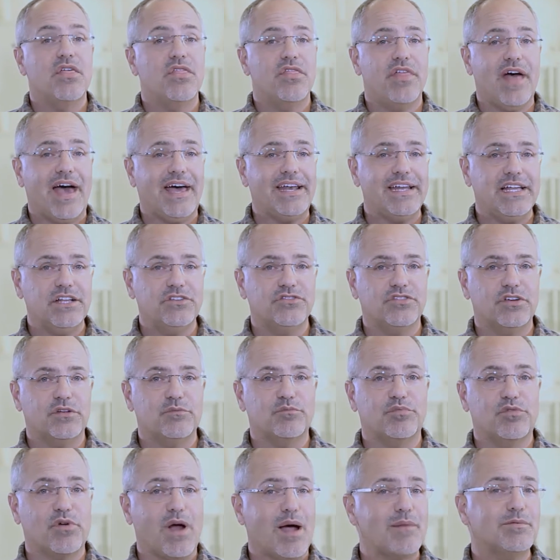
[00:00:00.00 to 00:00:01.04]
that engine
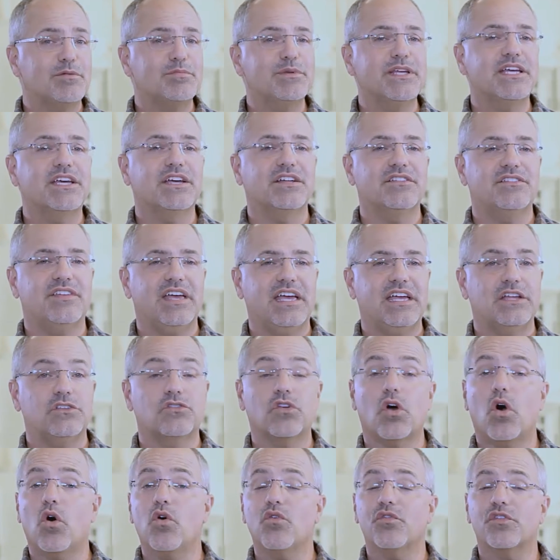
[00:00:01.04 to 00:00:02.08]
probably contains
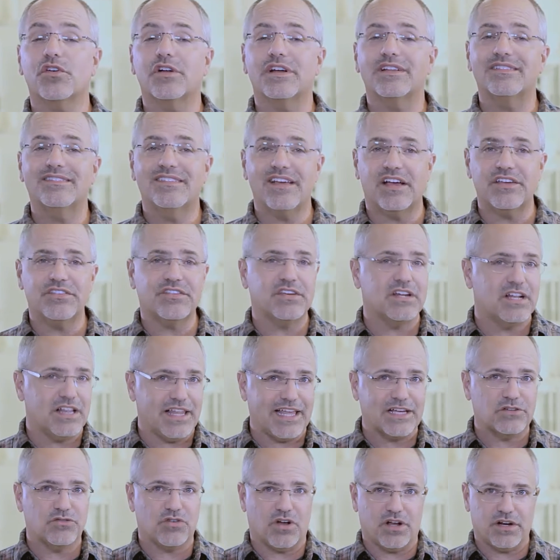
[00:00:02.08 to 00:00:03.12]
over a dozen
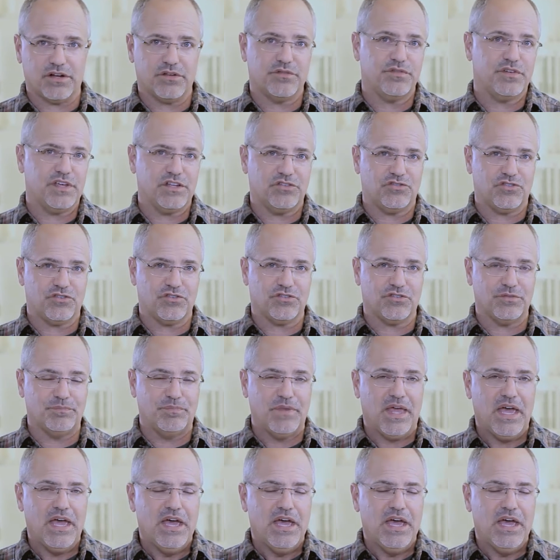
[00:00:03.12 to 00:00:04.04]
electronic features.